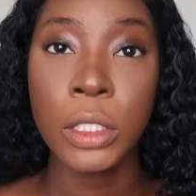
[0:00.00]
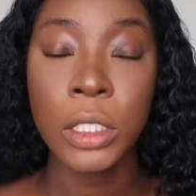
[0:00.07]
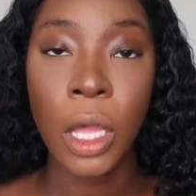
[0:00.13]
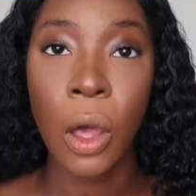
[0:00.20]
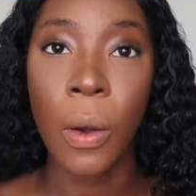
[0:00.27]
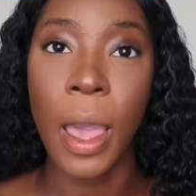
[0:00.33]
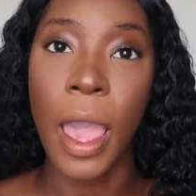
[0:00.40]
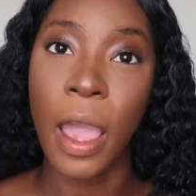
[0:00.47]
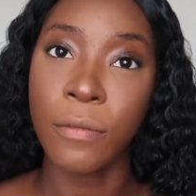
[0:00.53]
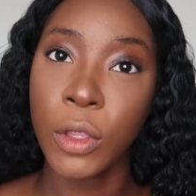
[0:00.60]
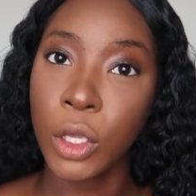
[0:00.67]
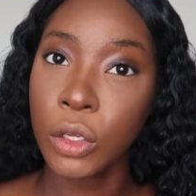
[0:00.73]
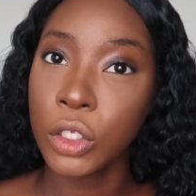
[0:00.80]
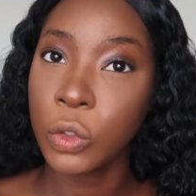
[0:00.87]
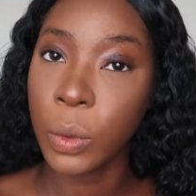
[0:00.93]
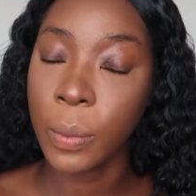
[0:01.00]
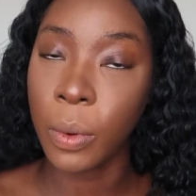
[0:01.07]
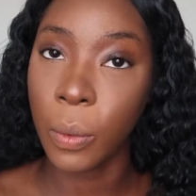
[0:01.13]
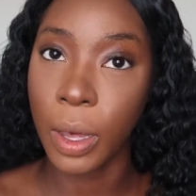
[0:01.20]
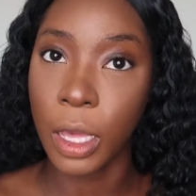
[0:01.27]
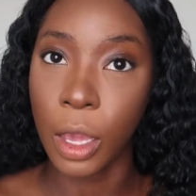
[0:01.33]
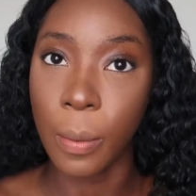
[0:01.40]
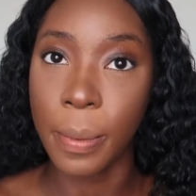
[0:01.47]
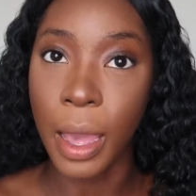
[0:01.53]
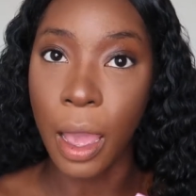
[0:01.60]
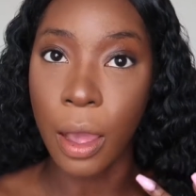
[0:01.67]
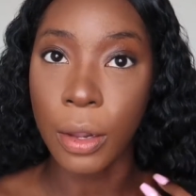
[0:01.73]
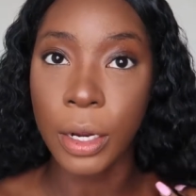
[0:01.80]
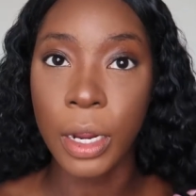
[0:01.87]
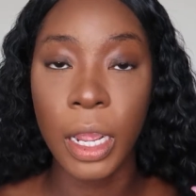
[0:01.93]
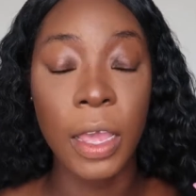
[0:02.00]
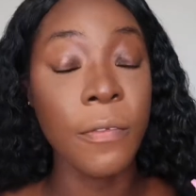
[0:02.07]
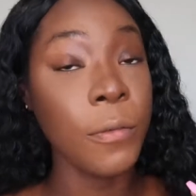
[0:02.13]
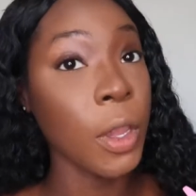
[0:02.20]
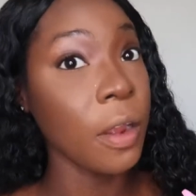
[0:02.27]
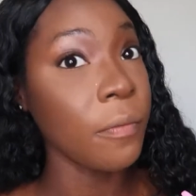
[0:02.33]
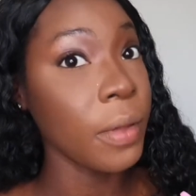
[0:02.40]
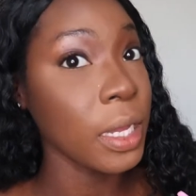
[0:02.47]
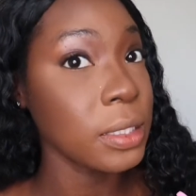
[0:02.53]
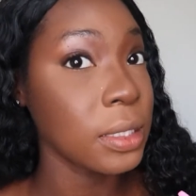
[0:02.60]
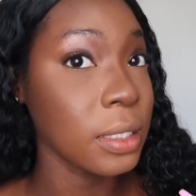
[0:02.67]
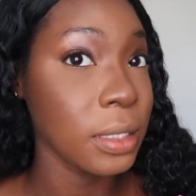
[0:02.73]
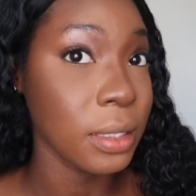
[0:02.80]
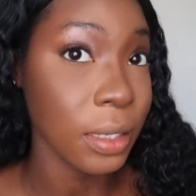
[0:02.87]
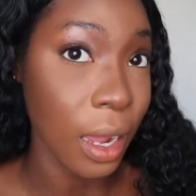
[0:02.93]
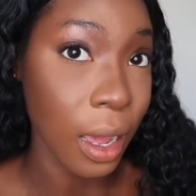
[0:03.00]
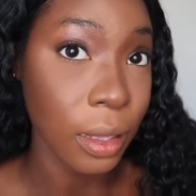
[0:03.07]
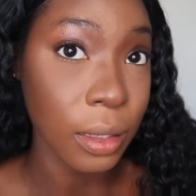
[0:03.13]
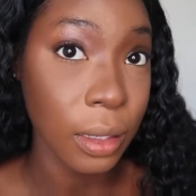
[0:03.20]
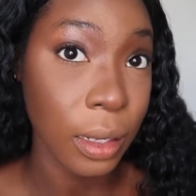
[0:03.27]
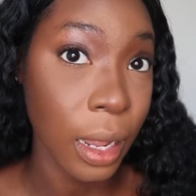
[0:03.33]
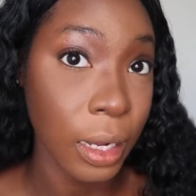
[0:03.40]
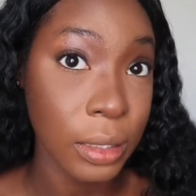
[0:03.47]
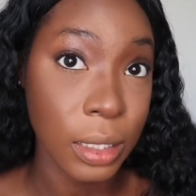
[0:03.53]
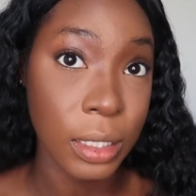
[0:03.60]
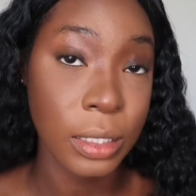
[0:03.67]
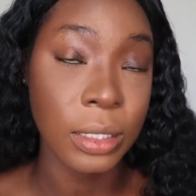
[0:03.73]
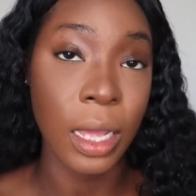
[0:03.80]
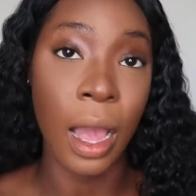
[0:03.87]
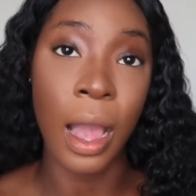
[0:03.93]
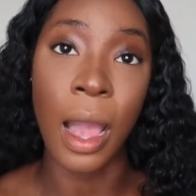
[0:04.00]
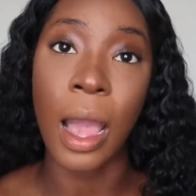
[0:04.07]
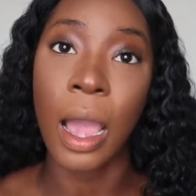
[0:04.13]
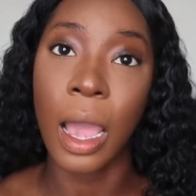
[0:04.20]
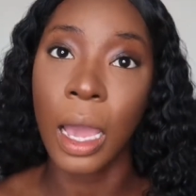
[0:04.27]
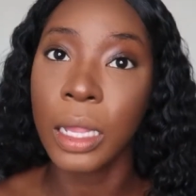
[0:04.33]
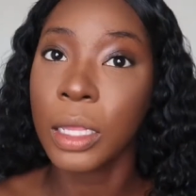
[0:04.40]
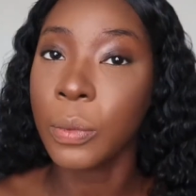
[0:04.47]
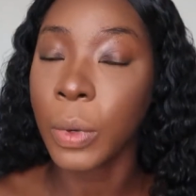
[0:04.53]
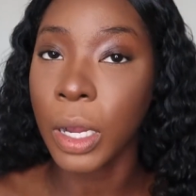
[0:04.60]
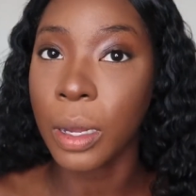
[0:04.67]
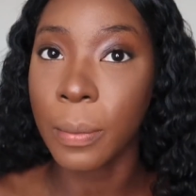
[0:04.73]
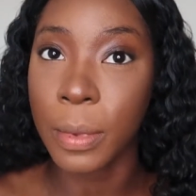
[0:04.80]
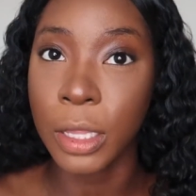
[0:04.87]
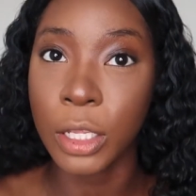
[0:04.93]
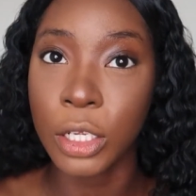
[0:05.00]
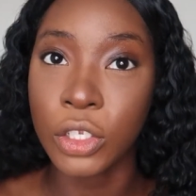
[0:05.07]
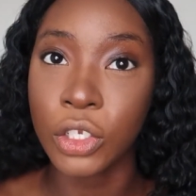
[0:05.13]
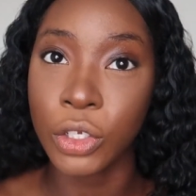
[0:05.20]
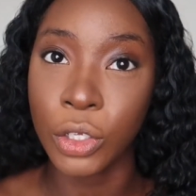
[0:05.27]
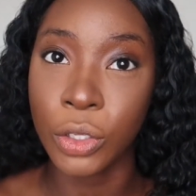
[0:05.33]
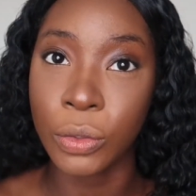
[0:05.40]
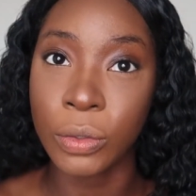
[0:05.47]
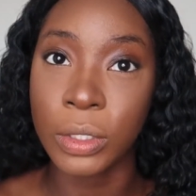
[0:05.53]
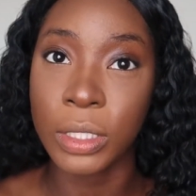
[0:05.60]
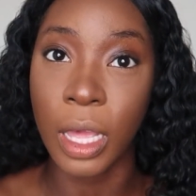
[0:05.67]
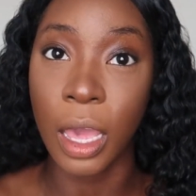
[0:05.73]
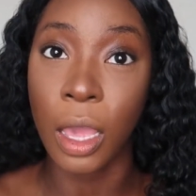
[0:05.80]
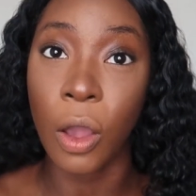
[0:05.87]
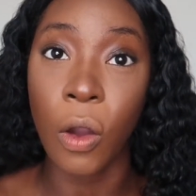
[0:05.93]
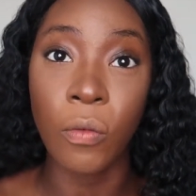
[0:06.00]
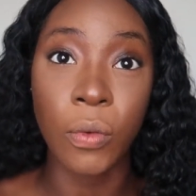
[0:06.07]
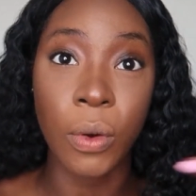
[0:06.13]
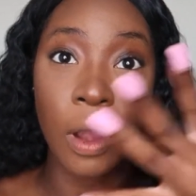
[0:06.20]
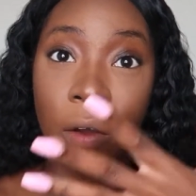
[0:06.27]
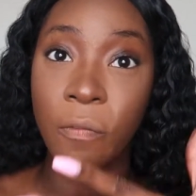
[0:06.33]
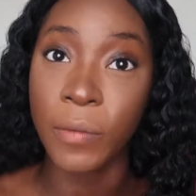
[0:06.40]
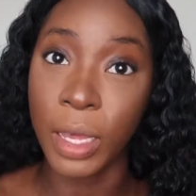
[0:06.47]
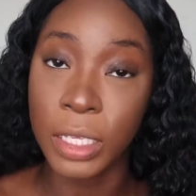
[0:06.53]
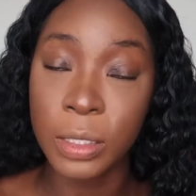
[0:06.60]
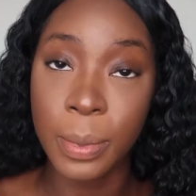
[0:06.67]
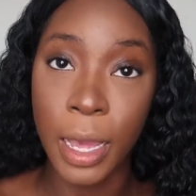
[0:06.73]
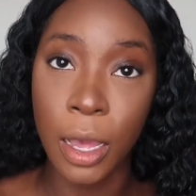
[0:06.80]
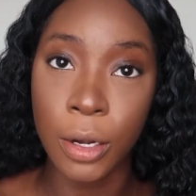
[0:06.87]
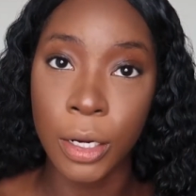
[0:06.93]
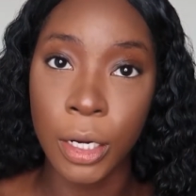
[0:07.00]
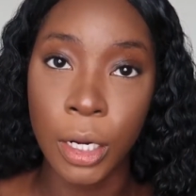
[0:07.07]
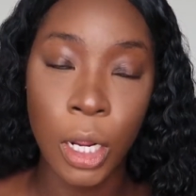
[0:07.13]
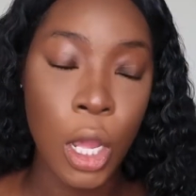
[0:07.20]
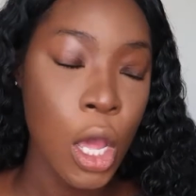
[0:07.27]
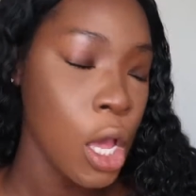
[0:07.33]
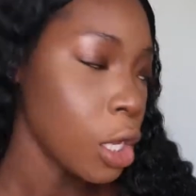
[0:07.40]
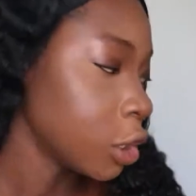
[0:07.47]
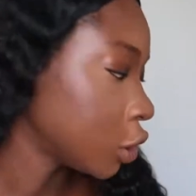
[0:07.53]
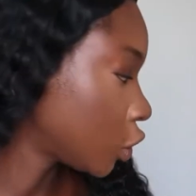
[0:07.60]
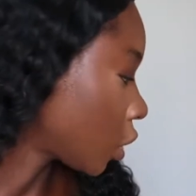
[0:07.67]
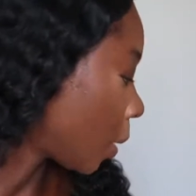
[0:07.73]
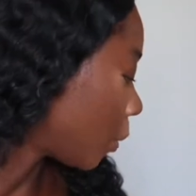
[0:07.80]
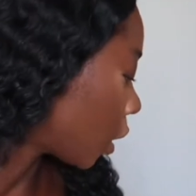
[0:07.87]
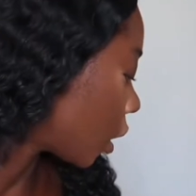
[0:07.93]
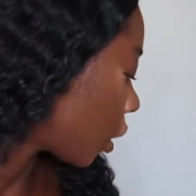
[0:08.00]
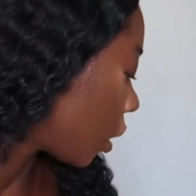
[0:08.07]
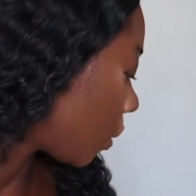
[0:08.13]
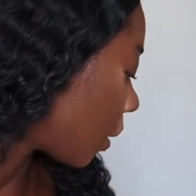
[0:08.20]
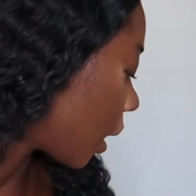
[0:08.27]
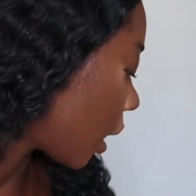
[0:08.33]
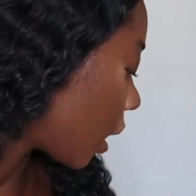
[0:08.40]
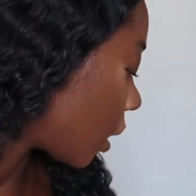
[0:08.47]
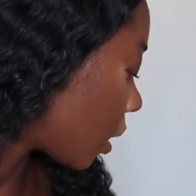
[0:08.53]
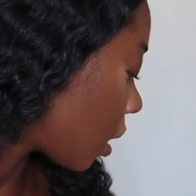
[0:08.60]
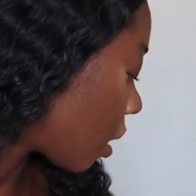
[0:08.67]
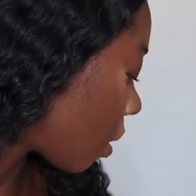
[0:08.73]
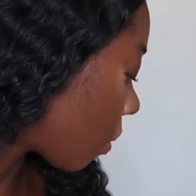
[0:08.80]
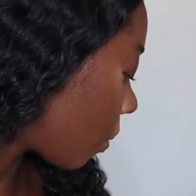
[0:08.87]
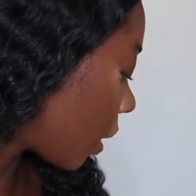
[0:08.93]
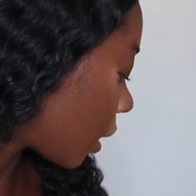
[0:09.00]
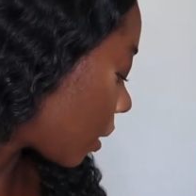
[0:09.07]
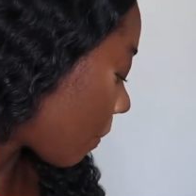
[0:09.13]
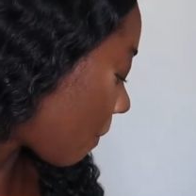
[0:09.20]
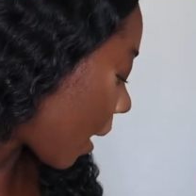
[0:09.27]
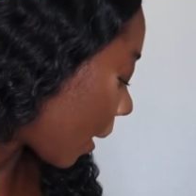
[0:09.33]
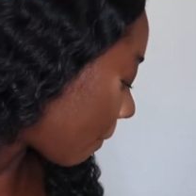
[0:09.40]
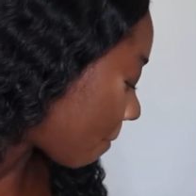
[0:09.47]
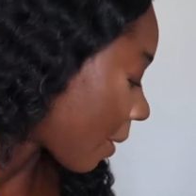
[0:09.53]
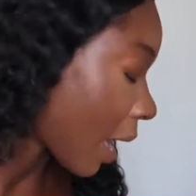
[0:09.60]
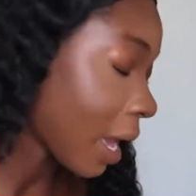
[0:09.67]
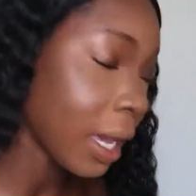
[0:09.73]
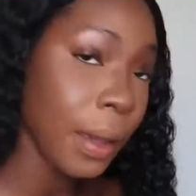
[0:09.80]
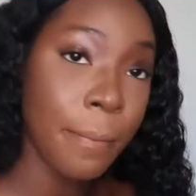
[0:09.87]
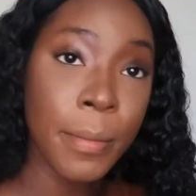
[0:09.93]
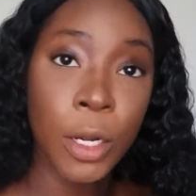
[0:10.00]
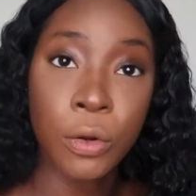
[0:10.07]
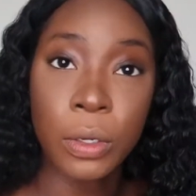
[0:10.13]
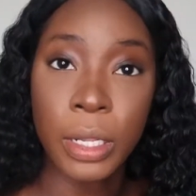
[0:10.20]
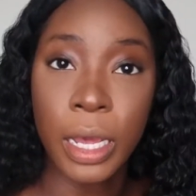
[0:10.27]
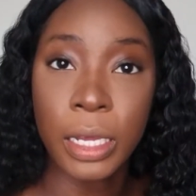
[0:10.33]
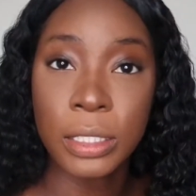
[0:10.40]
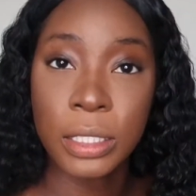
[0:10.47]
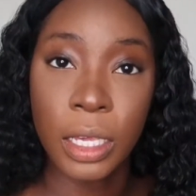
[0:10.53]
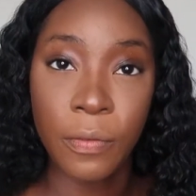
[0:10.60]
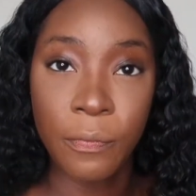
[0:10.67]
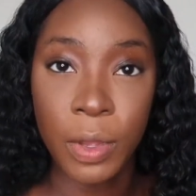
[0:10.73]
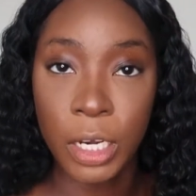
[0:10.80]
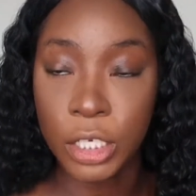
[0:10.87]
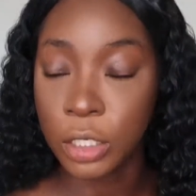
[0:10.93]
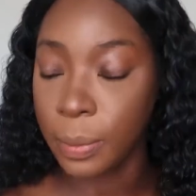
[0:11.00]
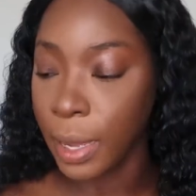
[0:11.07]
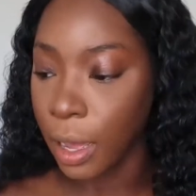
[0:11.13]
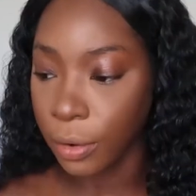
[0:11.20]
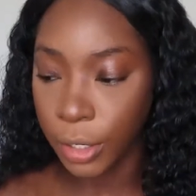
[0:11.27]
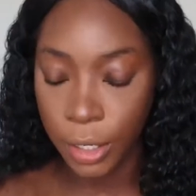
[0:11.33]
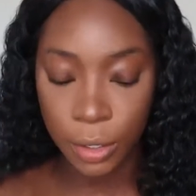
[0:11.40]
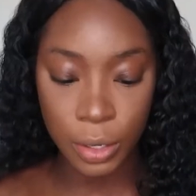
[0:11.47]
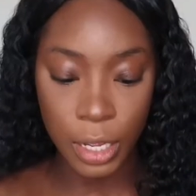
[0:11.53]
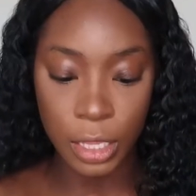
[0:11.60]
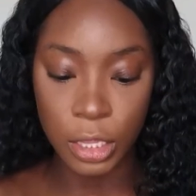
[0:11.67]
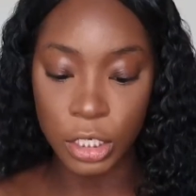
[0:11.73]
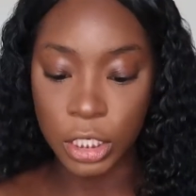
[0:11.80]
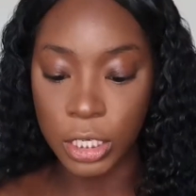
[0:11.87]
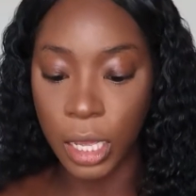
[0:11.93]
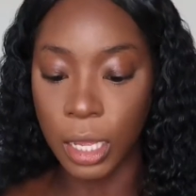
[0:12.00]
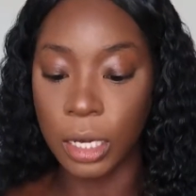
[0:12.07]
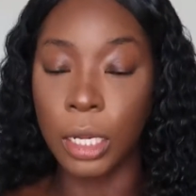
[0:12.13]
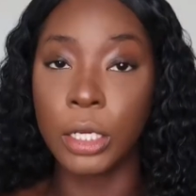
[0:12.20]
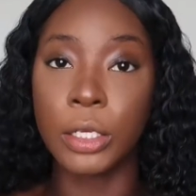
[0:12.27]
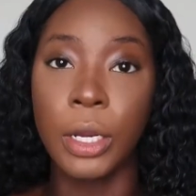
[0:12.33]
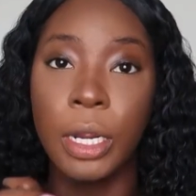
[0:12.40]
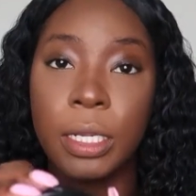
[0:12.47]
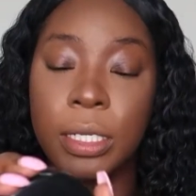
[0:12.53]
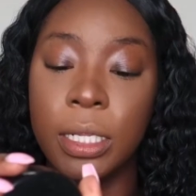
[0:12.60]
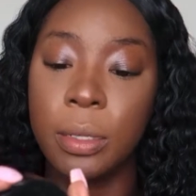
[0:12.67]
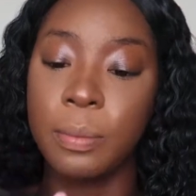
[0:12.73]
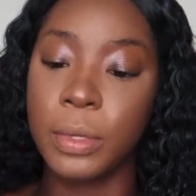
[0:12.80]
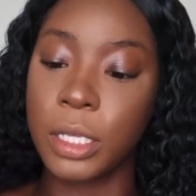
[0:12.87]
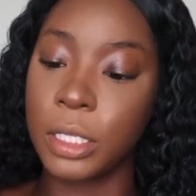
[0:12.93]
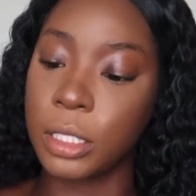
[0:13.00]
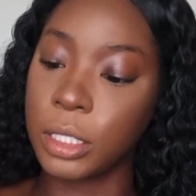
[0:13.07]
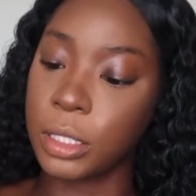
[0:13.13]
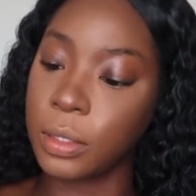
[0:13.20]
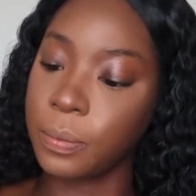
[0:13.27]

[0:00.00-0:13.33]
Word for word: So after you sweep away your powder, if your face does not look like this, I highly recommend that you use a overall face powder. So I'm gonna go in with my MAC Mineralized Skin Finish Powder in the shade Dark Deepest.